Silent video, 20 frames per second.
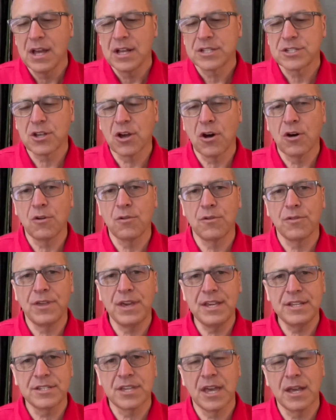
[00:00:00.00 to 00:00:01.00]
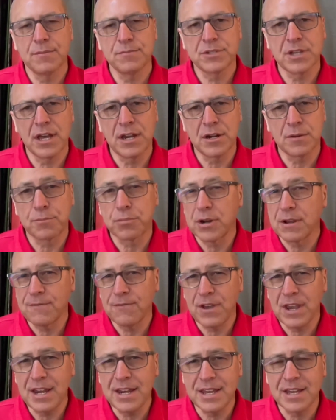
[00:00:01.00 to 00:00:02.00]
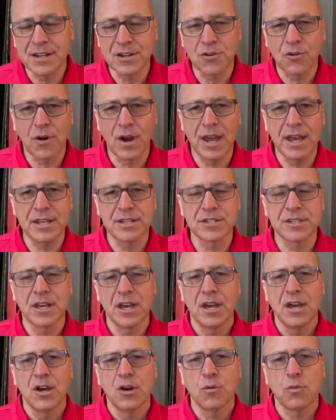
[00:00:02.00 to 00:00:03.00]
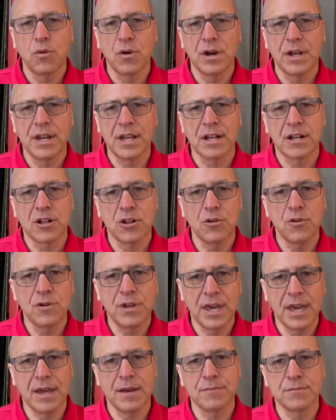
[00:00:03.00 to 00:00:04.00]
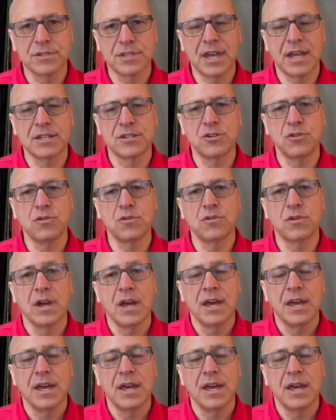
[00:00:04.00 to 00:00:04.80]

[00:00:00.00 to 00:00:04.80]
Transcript: So these hymns under prevenient grace would include hymns that do